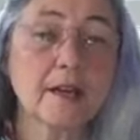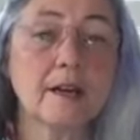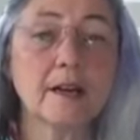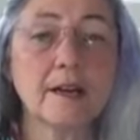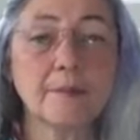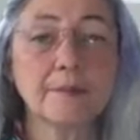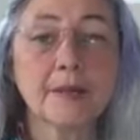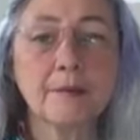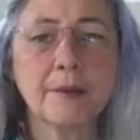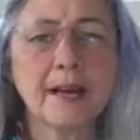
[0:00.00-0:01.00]

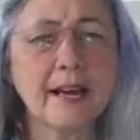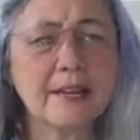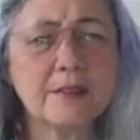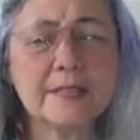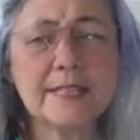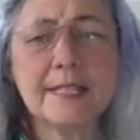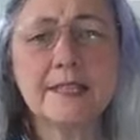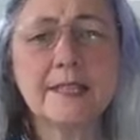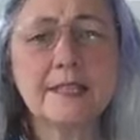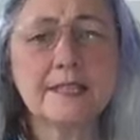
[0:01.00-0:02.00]
But I have seen
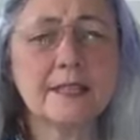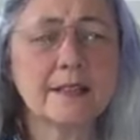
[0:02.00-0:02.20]
these,